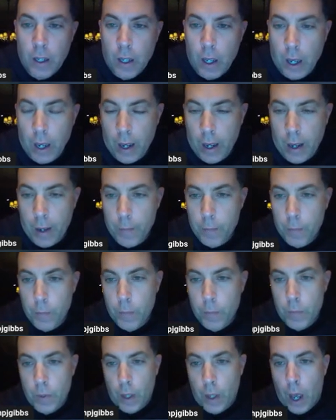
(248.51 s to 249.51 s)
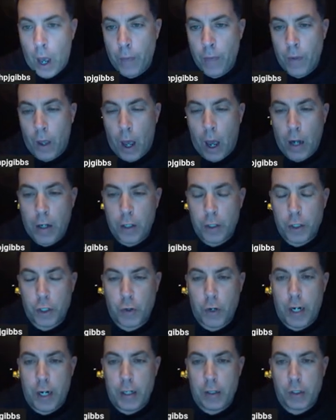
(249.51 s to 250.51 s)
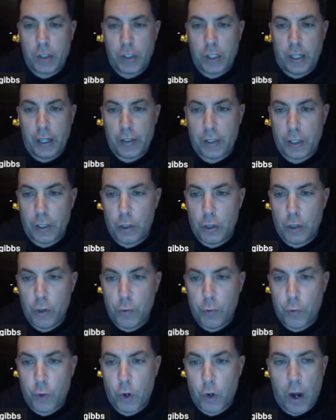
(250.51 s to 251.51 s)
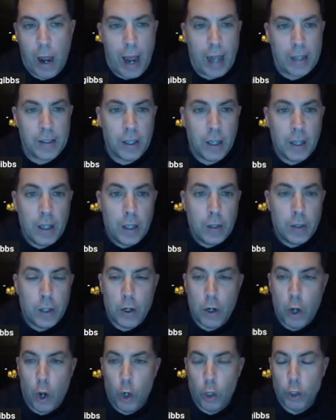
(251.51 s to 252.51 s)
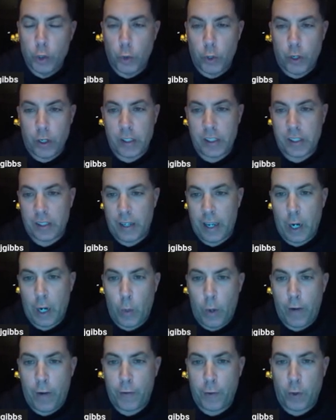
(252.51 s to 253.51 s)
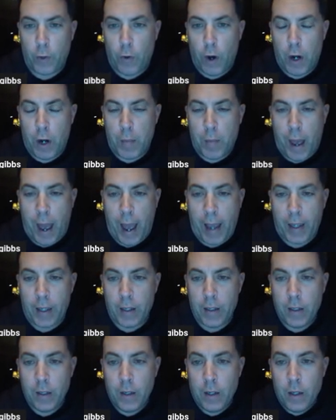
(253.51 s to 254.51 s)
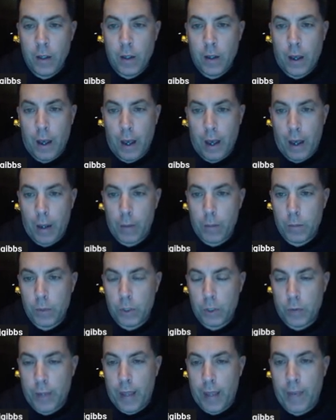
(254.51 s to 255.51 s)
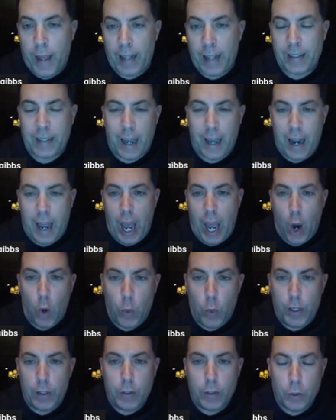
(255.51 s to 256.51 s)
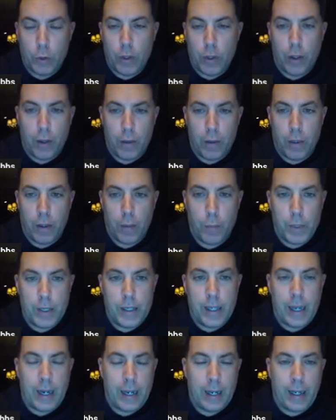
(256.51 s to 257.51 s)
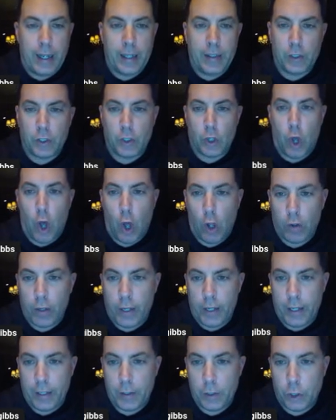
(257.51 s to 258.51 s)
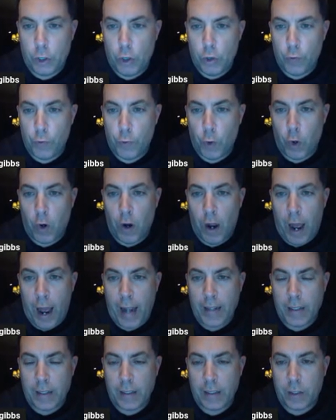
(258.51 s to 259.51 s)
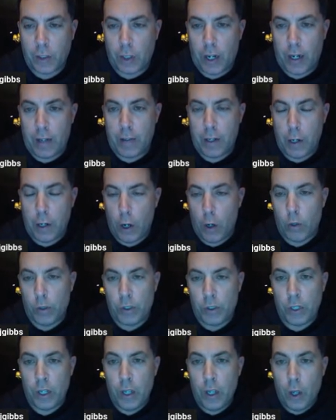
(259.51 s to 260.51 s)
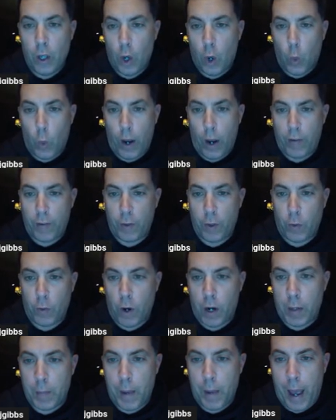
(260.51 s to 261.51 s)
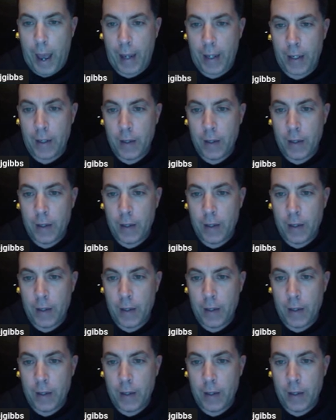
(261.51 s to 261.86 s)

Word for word: Um, on on your screen, you'll see us in two four eyes. The nose we're going to slant away from the running back. Um, so that that's kind of how we do the the beginning install is two four eyes and slanting the nose away from the running back.